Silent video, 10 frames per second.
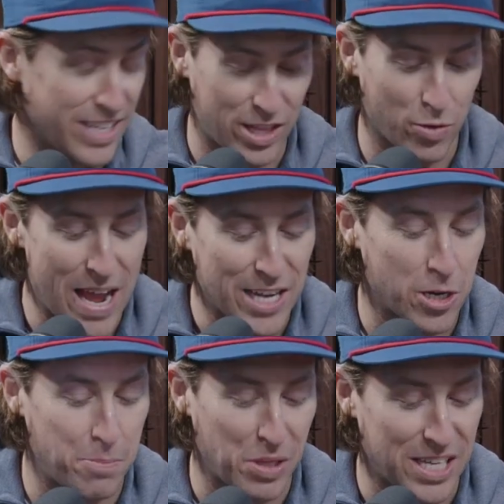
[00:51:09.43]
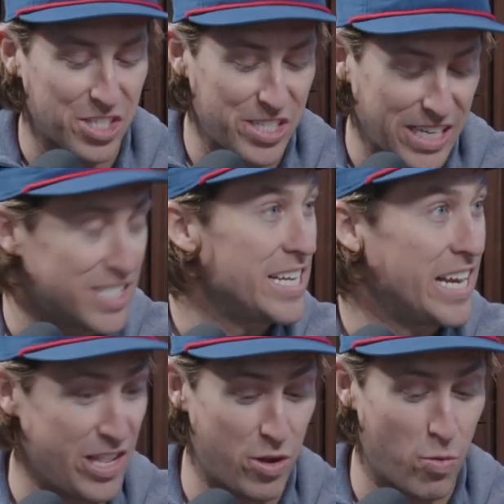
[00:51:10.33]
Like, the Rags are a plus
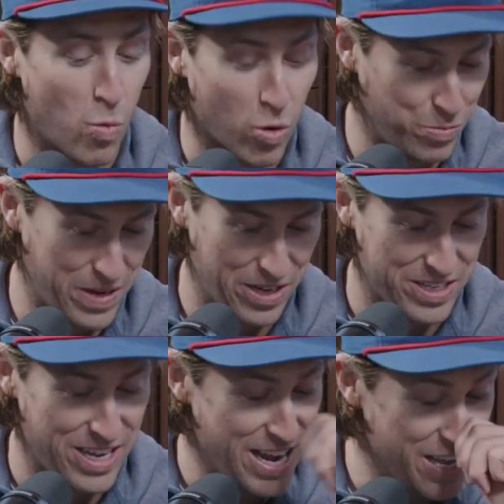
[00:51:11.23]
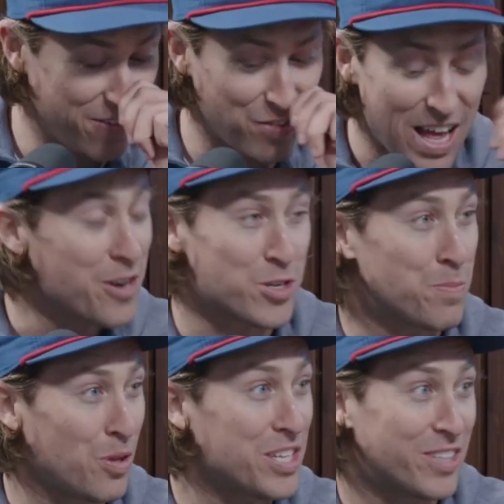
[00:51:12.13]
16, and they're world beaters. And the Flyers are
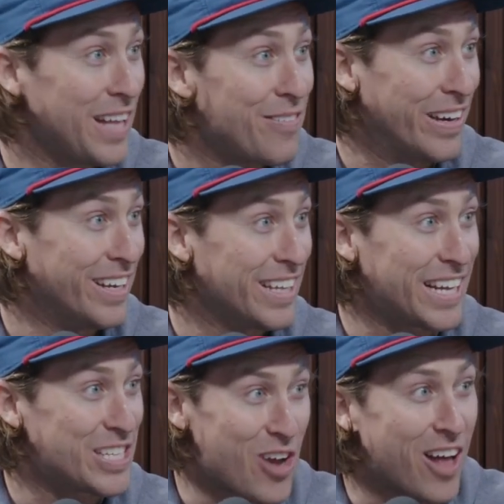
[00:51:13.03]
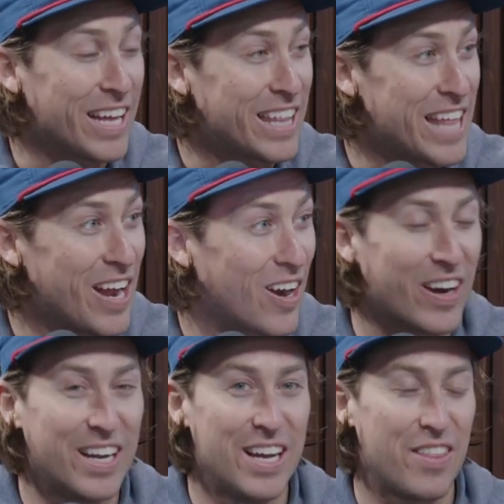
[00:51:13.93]
plus 11. Like, it's not like they
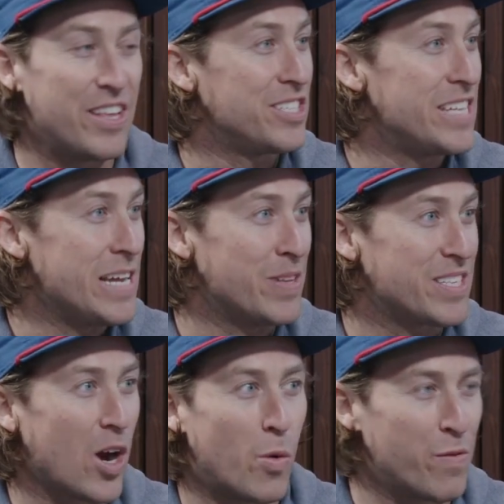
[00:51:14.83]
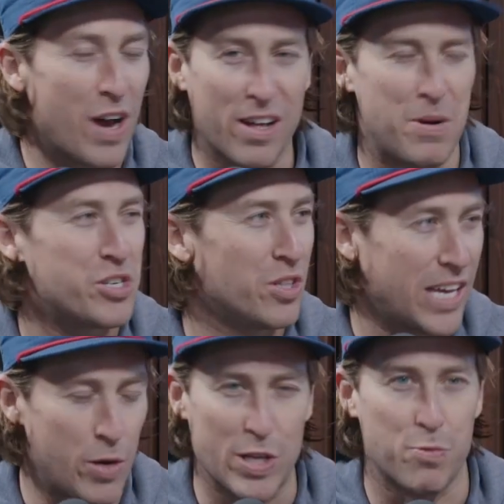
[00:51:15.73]
are this team that's like, oh, we've got a bunch of
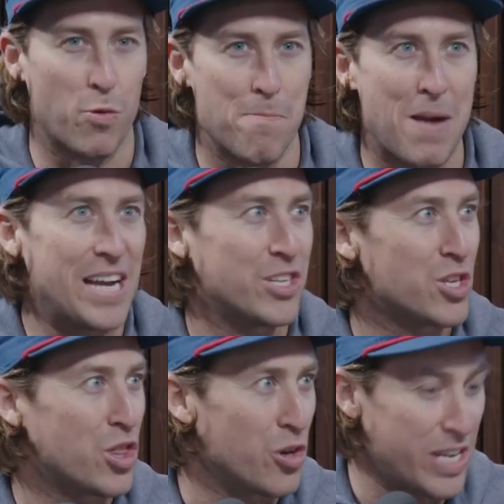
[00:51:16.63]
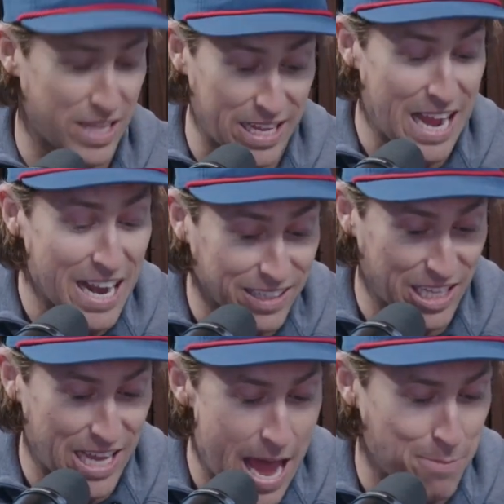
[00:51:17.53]
lucky wins, but we're minus 30. Like, kind of like
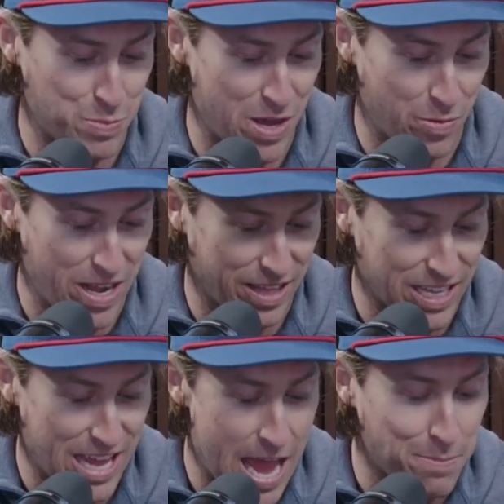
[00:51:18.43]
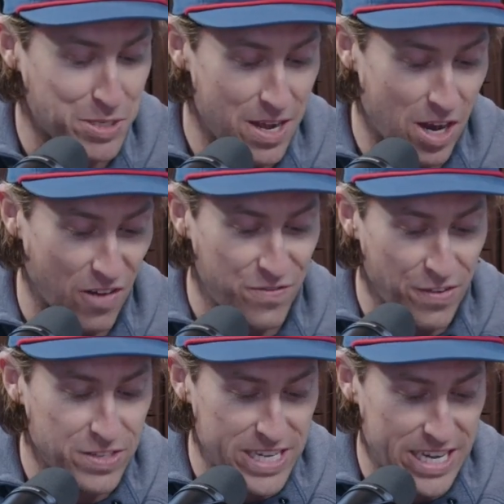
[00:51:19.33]
the Caps, by the way. Like, the Caps are
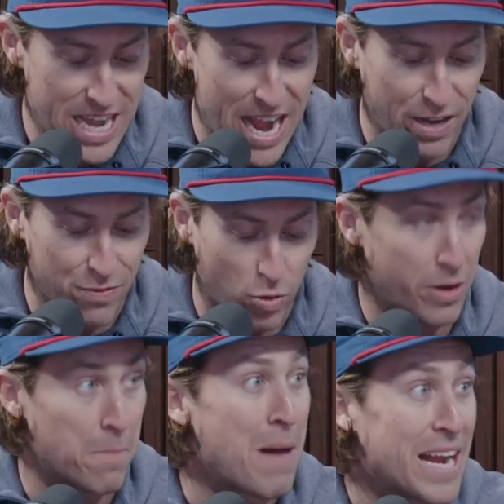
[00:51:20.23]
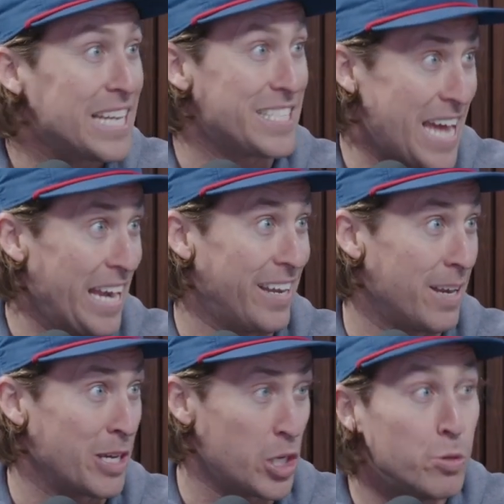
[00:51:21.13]
15, 9, and 4, and are minus 10. And
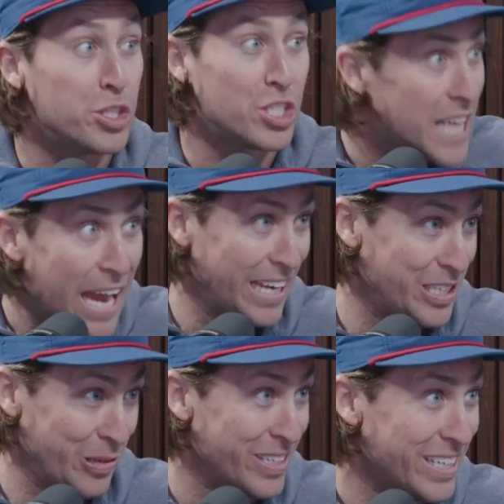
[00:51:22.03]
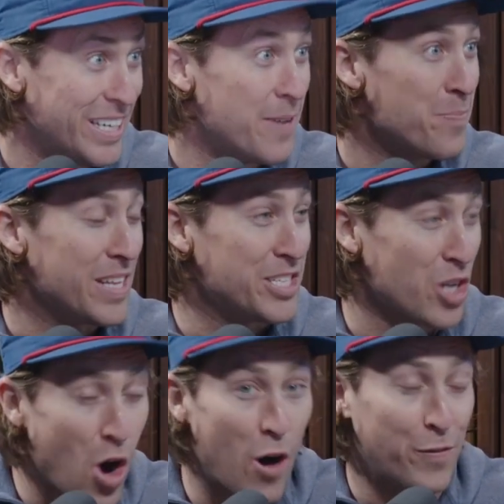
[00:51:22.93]
I'm like, you stink, dude. This is all